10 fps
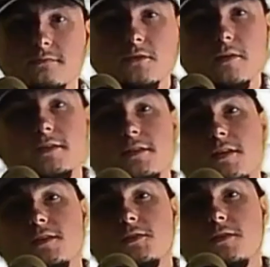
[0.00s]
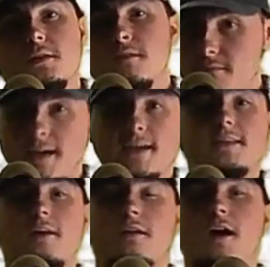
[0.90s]
the rest is history. That's
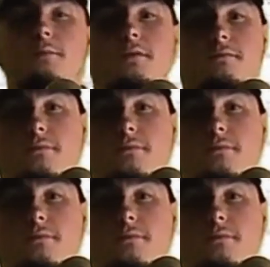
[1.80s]
how it happened.